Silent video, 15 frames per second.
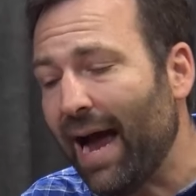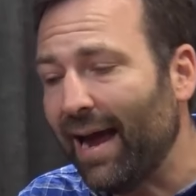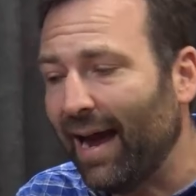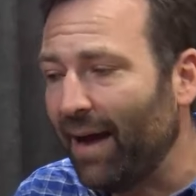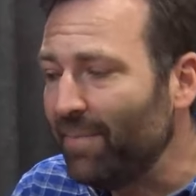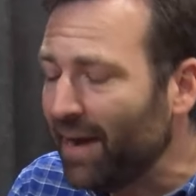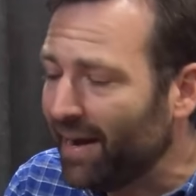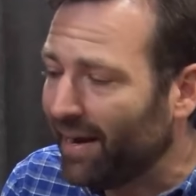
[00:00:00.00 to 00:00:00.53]
I
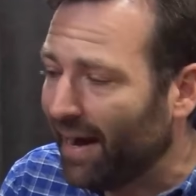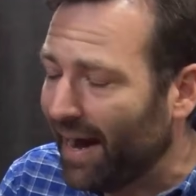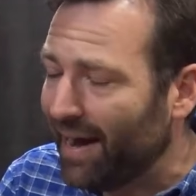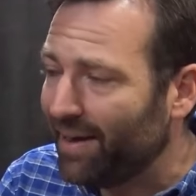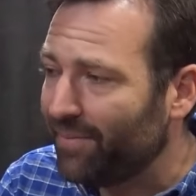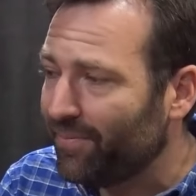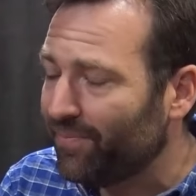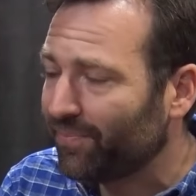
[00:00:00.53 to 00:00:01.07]
I mean I,
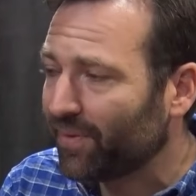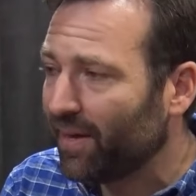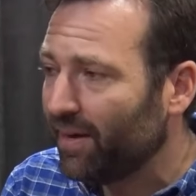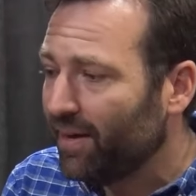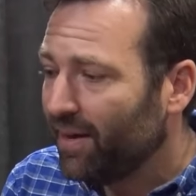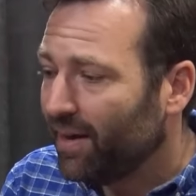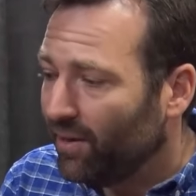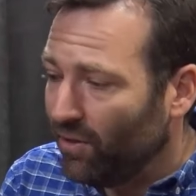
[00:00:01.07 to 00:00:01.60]
I
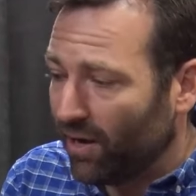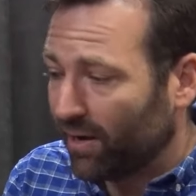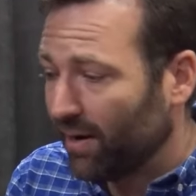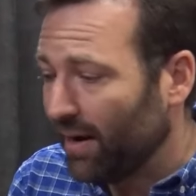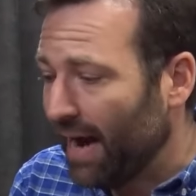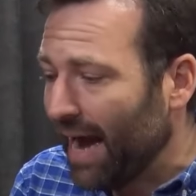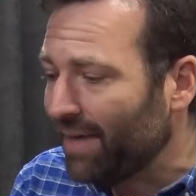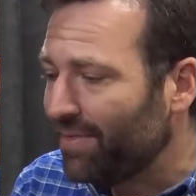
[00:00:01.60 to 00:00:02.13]

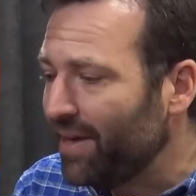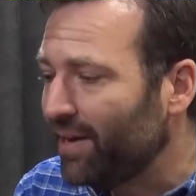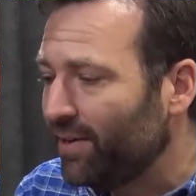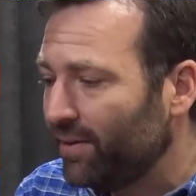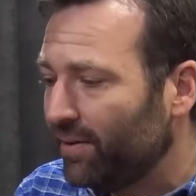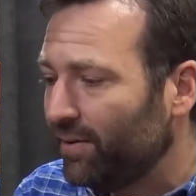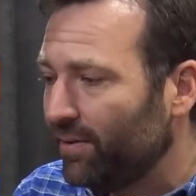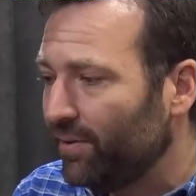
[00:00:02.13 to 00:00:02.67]
look I
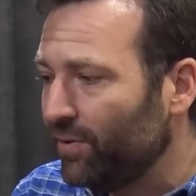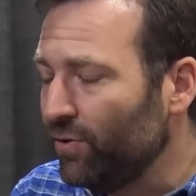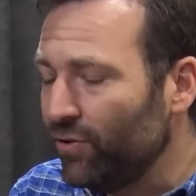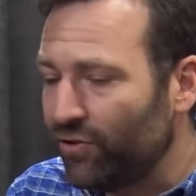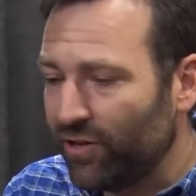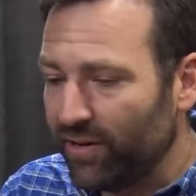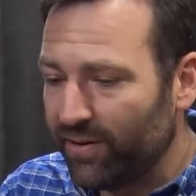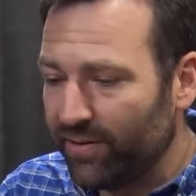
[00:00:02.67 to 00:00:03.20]
think you
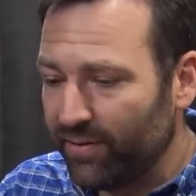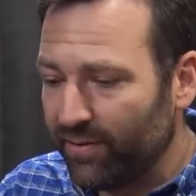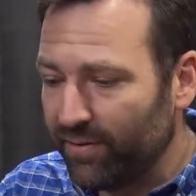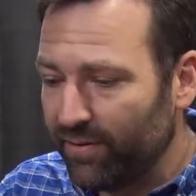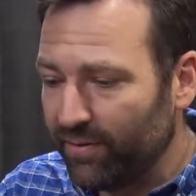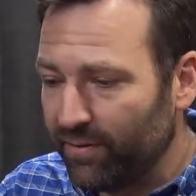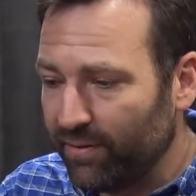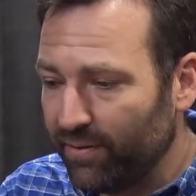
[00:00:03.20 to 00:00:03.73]
should
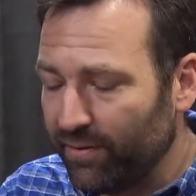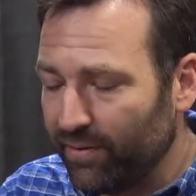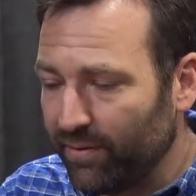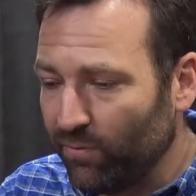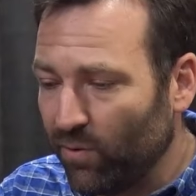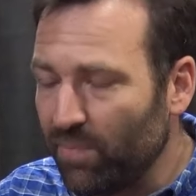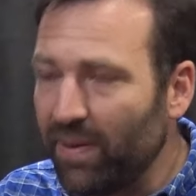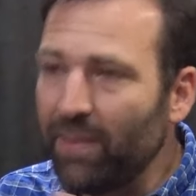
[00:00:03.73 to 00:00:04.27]

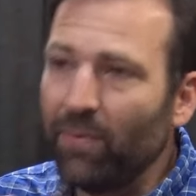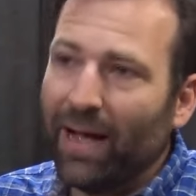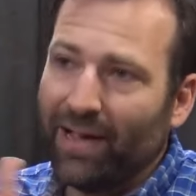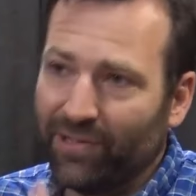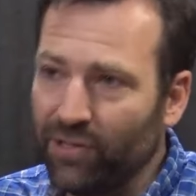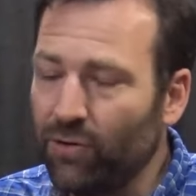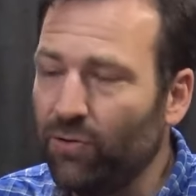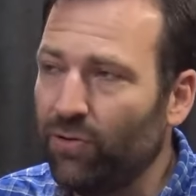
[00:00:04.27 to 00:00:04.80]
when people
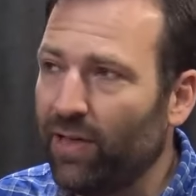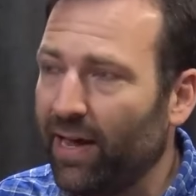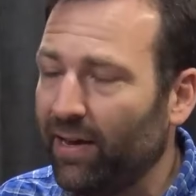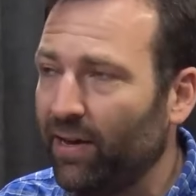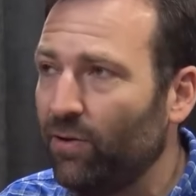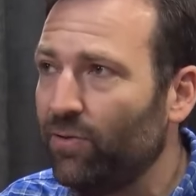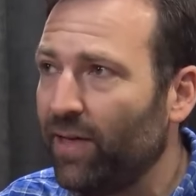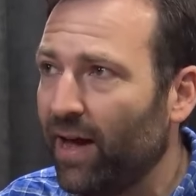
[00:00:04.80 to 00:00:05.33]
ask you who they
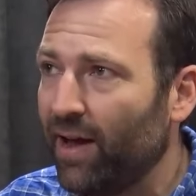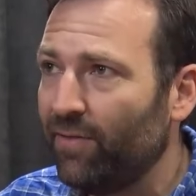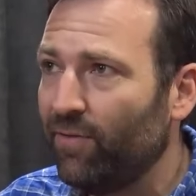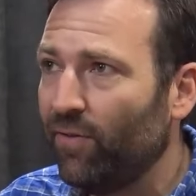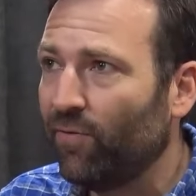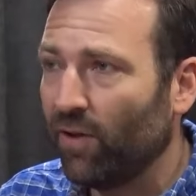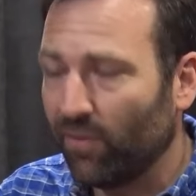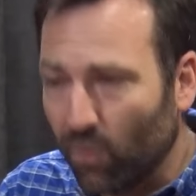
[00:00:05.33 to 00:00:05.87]
who they ought to
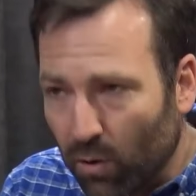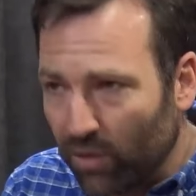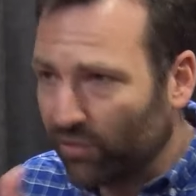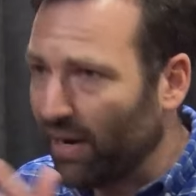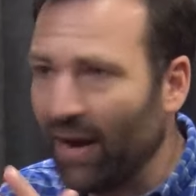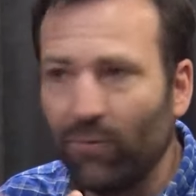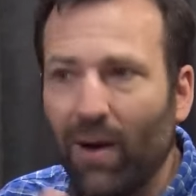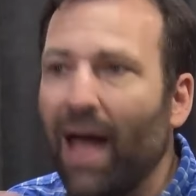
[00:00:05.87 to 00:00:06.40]
vote for, of
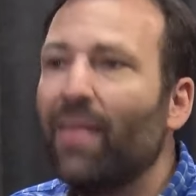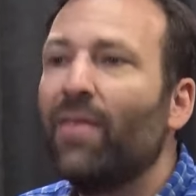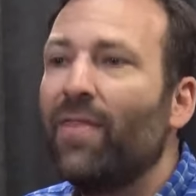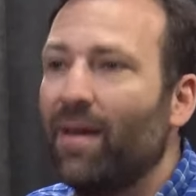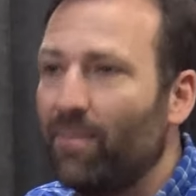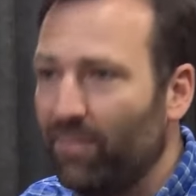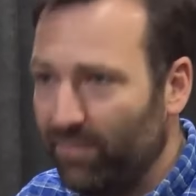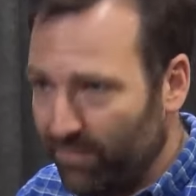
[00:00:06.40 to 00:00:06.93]
course, I'd rather
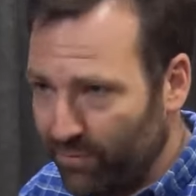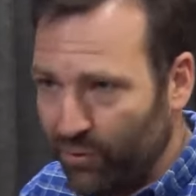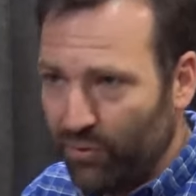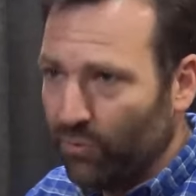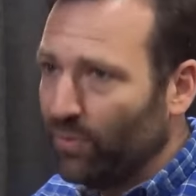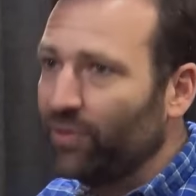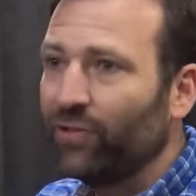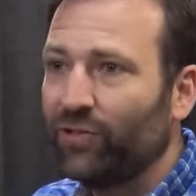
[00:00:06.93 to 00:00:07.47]
them do
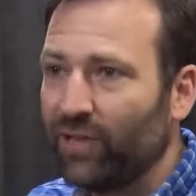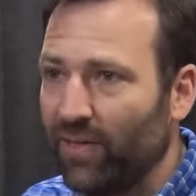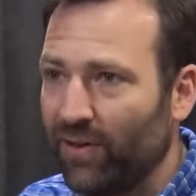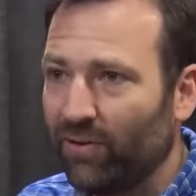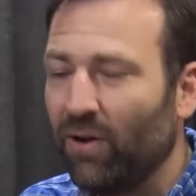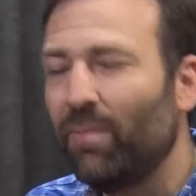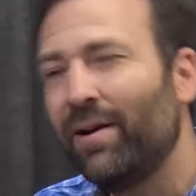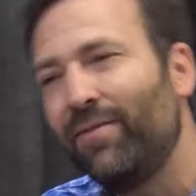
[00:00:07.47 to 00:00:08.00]
the research on
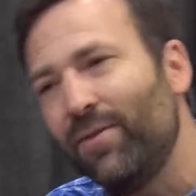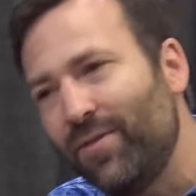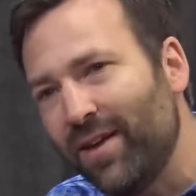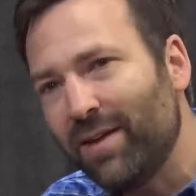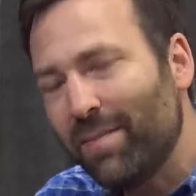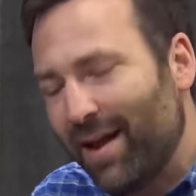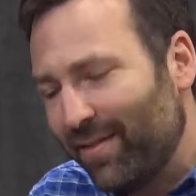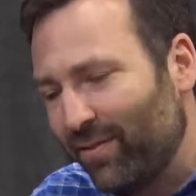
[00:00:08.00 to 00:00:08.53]
their own. But if you
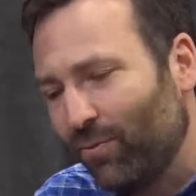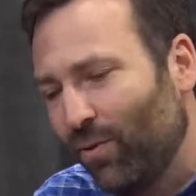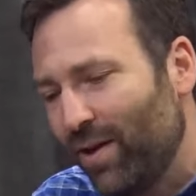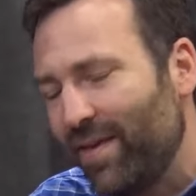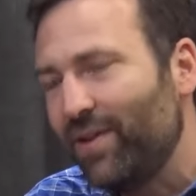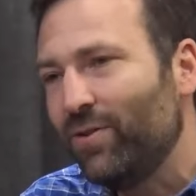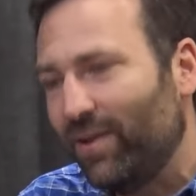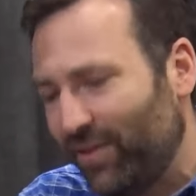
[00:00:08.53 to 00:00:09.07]
think it, what are
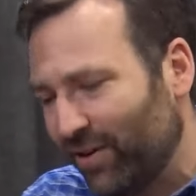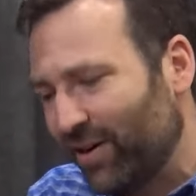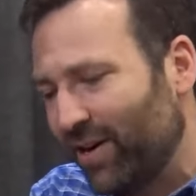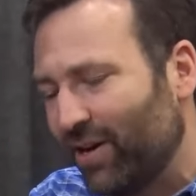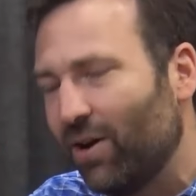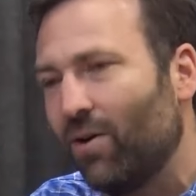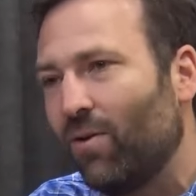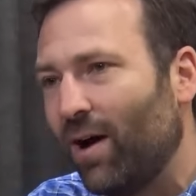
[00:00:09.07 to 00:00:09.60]
they doing? They're going
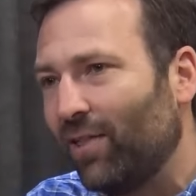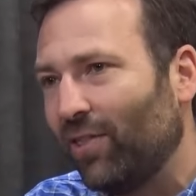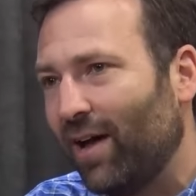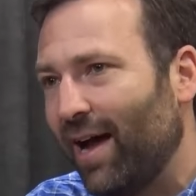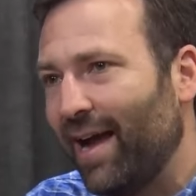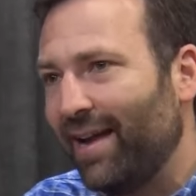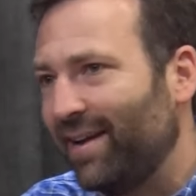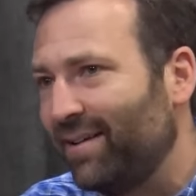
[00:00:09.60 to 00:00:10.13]
to go
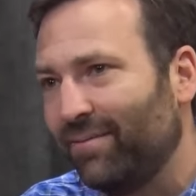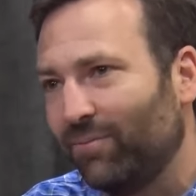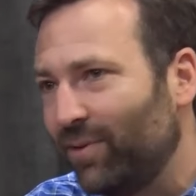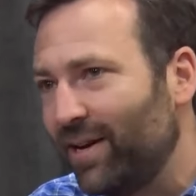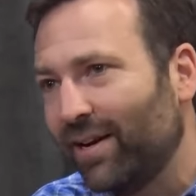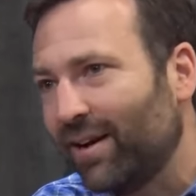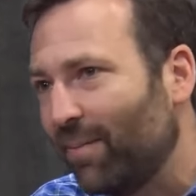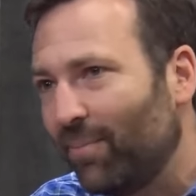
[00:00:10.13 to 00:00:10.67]
online and
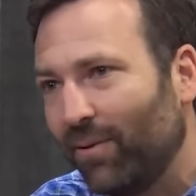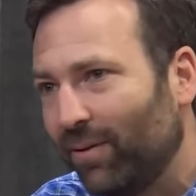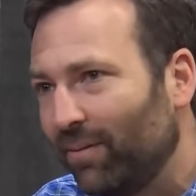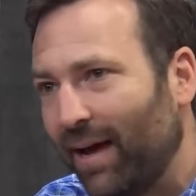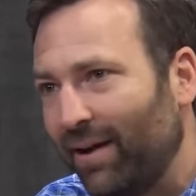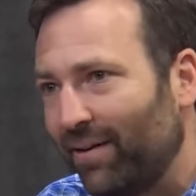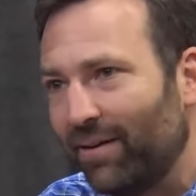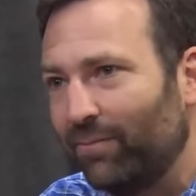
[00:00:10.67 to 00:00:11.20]
read a couple,
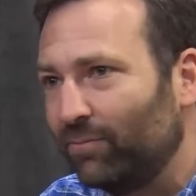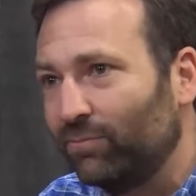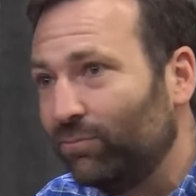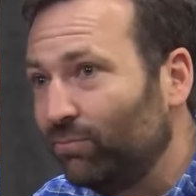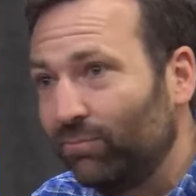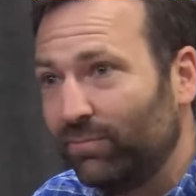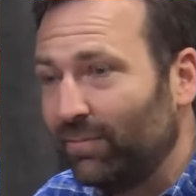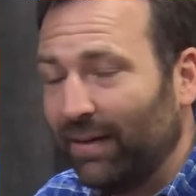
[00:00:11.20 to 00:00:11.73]
I don't
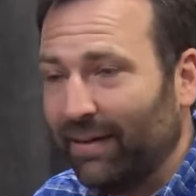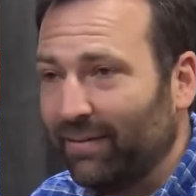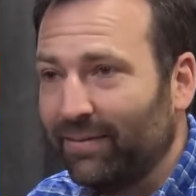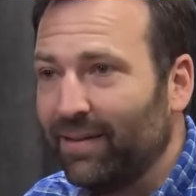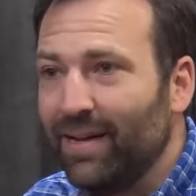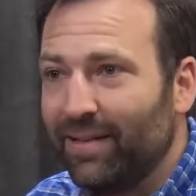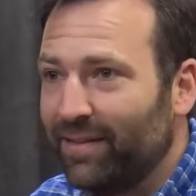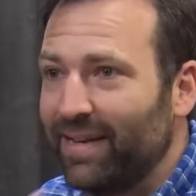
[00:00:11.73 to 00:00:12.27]
know, uh,
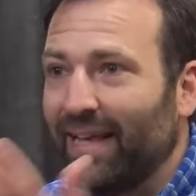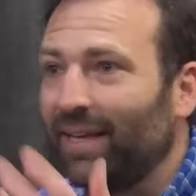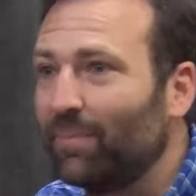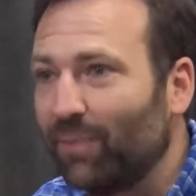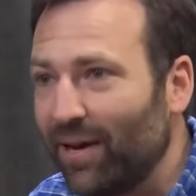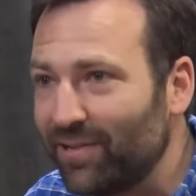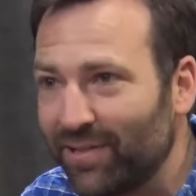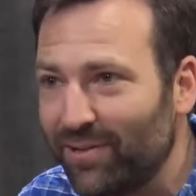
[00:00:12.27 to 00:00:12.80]
the Daily
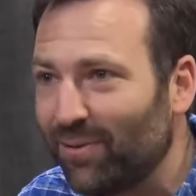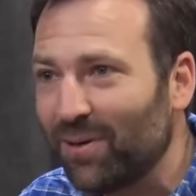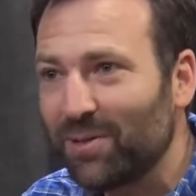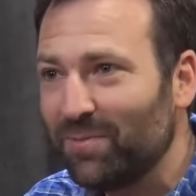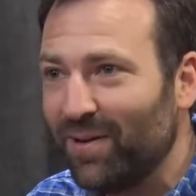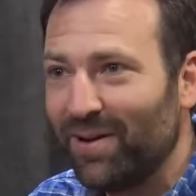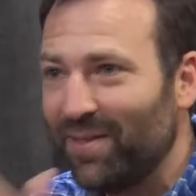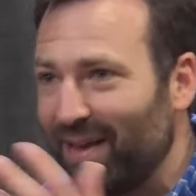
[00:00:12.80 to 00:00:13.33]
Press
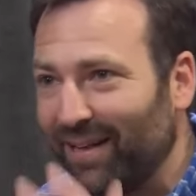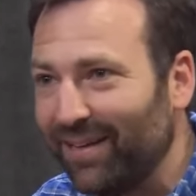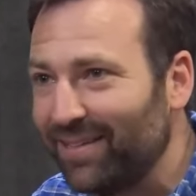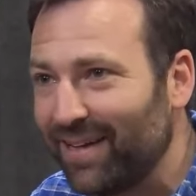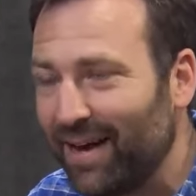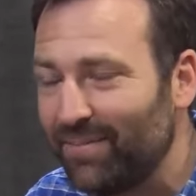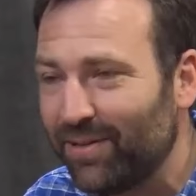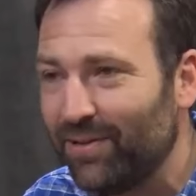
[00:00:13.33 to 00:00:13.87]
endorsement or the LA
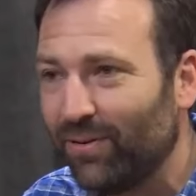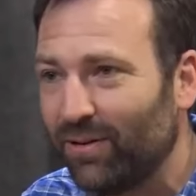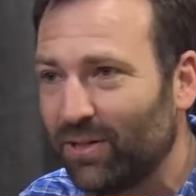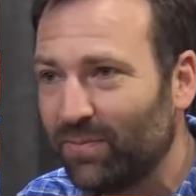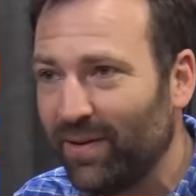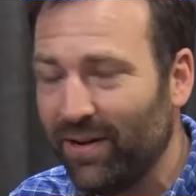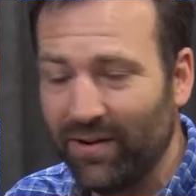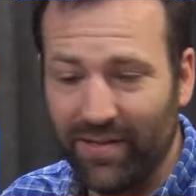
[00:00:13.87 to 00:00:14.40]
Times
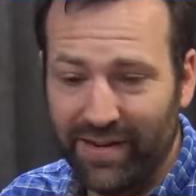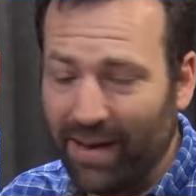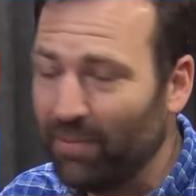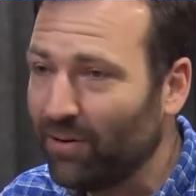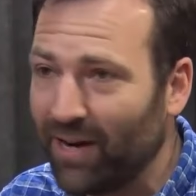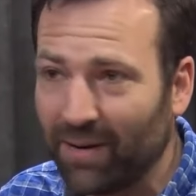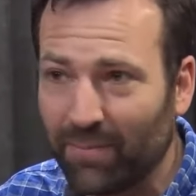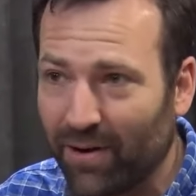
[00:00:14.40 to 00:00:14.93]
endorsement yeah. or the
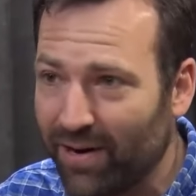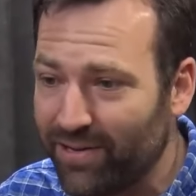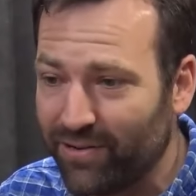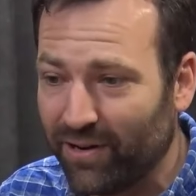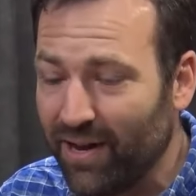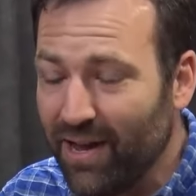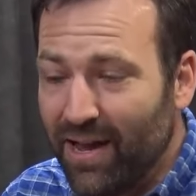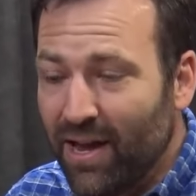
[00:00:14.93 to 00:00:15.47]
Democratic Party's
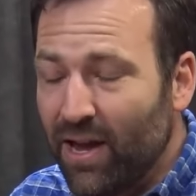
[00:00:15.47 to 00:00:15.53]
endorsement.